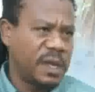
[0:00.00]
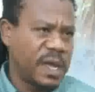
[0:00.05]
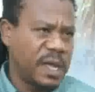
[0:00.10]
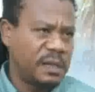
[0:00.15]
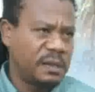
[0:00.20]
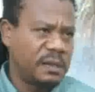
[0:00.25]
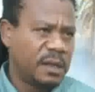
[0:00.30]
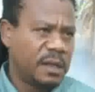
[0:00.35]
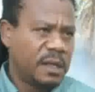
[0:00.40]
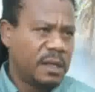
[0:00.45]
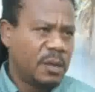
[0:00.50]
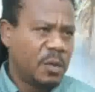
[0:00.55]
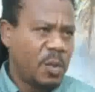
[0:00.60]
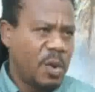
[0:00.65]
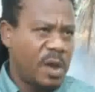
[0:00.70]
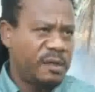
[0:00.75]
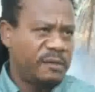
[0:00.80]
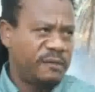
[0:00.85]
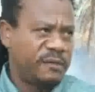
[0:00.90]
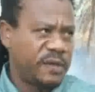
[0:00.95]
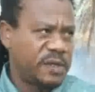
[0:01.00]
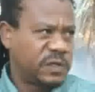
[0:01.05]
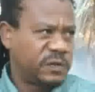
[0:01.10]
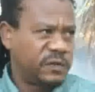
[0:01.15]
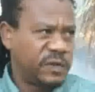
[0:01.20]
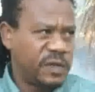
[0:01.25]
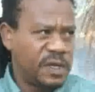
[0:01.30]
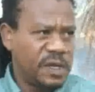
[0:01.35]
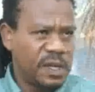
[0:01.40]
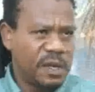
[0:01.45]
they had want fish
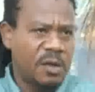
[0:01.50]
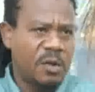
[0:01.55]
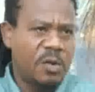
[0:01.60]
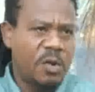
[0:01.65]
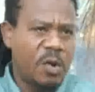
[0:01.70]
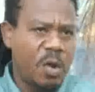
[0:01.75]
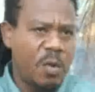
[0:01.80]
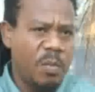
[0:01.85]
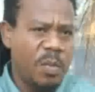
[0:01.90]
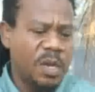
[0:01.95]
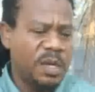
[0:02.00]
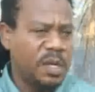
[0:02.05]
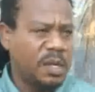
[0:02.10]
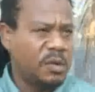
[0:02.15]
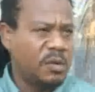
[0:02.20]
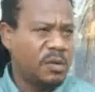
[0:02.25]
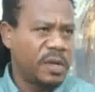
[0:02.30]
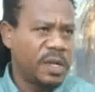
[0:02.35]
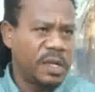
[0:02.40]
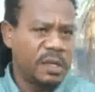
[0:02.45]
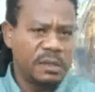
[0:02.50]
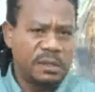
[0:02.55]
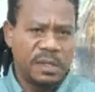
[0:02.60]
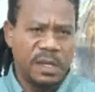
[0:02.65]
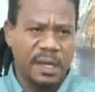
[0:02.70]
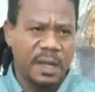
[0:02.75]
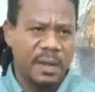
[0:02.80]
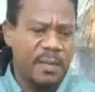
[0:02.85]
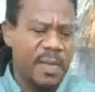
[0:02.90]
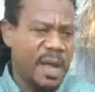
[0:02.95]
feed, they could come and they could get
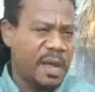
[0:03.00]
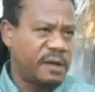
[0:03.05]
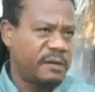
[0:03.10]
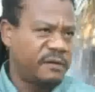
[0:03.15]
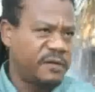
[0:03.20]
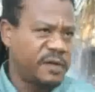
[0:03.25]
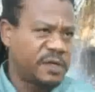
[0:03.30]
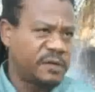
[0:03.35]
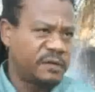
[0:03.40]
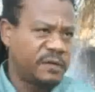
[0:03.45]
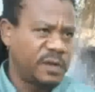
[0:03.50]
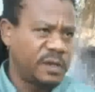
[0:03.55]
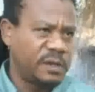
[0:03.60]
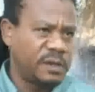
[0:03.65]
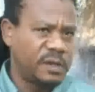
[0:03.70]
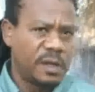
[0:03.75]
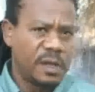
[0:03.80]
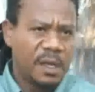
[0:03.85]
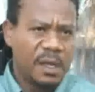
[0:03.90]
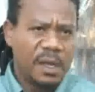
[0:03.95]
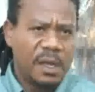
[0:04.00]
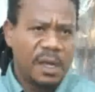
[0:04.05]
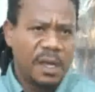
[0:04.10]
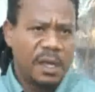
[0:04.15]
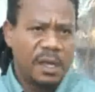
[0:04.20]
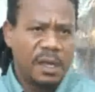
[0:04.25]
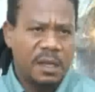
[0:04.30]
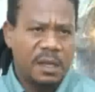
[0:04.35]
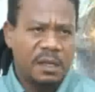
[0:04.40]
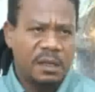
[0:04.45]
take a bag of fish feed.
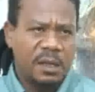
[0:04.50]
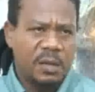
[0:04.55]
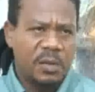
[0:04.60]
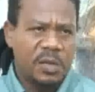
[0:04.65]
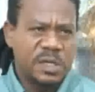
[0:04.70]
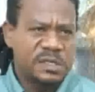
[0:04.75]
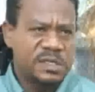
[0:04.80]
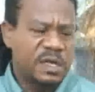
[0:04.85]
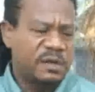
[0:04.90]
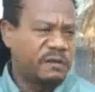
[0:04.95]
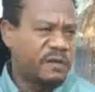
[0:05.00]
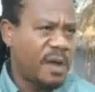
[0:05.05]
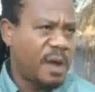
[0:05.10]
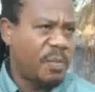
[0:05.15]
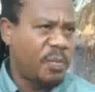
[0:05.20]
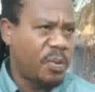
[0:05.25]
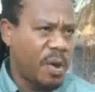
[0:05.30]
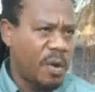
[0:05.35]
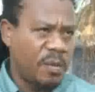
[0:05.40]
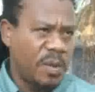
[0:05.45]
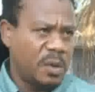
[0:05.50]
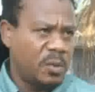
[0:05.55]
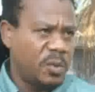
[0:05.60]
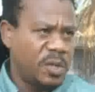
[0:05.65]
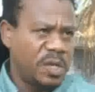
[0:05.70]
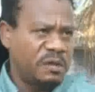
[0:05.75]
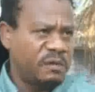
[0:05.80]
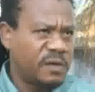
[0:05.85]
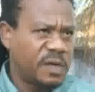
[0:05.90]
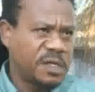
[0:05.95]
Uh, it, it was never a problem.
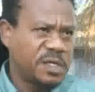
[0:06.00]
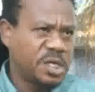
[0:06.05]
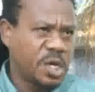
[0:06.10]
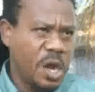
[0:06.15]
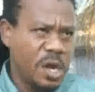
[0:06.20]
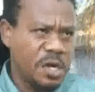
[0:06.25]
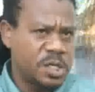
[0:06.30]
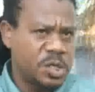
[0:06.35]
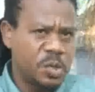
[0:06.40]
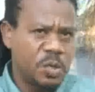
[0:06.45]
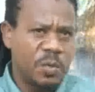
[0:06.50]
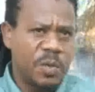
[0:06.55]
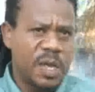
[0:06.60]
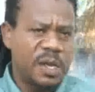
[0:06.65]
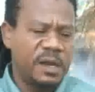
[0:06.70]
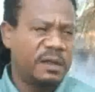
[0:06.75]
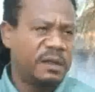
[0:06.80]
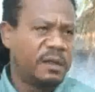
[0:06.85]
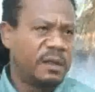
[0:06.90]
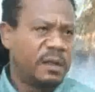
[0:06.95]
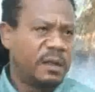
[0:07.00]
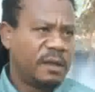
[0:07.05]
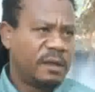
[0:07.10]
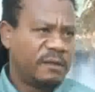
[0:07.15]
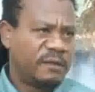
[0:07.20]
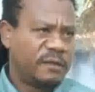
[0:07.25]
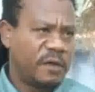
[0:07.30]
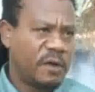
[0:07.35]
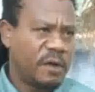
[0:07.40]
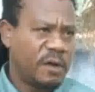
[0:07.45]
We never charged nobody
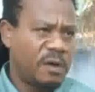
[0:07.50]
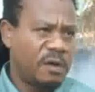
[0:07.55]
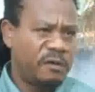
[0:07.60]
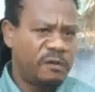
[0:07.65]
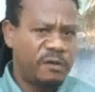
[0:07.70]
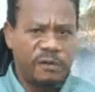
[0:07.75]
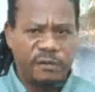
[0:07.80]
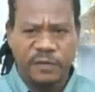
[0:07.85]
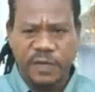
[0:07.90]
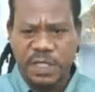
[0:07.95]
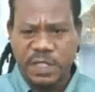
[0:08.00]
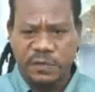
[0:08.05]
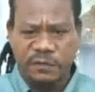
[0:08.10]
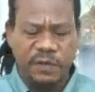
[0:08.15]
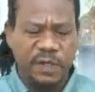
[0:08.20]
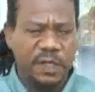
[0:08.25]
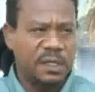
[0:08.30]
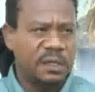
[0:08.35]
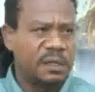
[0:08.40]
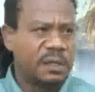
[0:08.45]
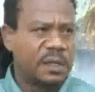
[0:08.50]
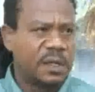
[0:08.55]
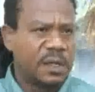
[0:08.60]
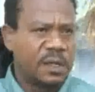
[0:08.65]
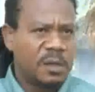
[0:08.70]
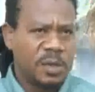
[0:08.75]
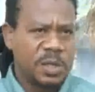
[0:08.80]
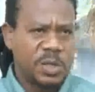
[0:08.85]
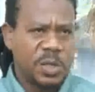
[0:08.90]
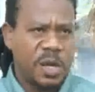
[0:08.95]
for, for fish feed.
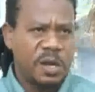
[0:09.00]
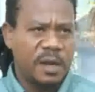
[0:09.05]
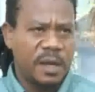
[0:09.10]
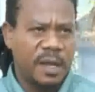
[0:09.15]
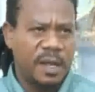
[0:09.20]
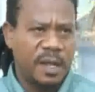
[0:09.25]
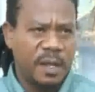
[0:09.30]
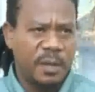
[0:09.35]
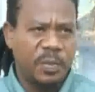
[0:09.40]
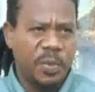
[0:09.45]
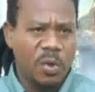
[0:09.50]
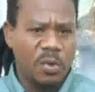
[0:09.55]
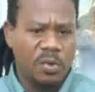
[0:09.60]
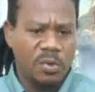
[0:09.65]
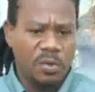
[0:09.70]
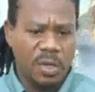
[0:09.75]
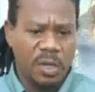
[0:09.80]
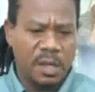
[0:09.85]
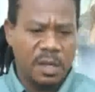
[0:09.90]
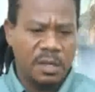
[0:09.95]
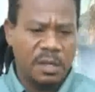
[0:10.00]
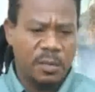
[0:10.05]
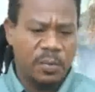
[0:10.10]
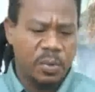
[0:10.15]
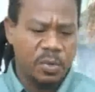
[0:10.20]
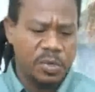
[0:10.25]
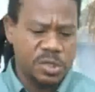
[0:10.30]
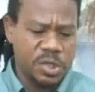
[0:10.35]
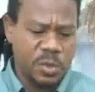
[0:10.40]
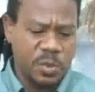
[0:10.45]
We're trying to help out the, the
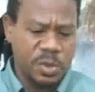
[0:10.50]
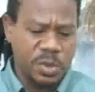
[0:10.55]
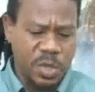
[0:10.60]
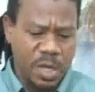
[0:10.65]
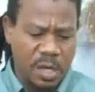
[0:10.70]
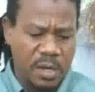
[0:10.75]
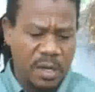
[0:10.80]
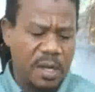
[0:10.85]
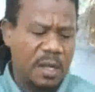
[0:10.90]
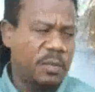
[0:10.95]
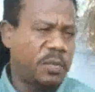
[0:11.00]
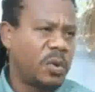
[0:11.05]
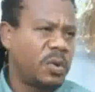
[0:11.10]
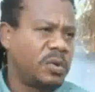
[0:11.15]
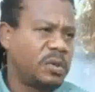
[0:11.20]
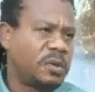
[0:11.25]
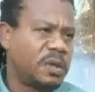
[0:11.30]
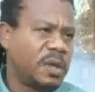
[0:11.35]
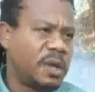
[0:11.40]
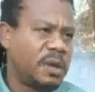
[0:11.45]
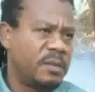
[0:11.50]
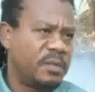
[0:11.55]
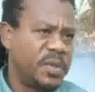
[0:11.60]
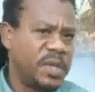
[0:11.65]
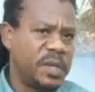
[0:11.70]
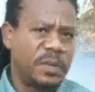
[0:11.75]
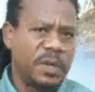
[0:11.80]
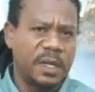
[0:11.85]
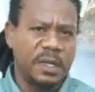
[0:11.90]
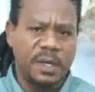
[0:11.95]
project. We're trying to help out um,
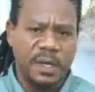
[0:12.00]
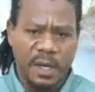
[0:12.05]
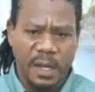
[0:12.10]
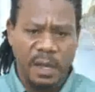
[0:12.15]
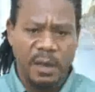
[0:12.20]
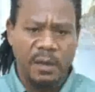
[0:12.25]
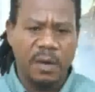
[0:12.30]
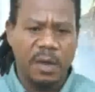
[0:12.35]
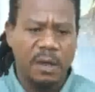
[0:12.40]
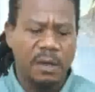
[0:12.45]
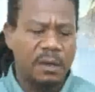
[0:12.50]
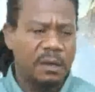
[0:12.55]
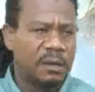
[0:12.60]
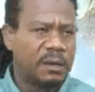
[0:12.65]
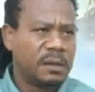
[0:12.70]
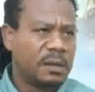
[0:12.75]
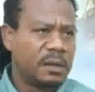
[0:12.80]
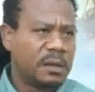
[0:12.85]
people in the area.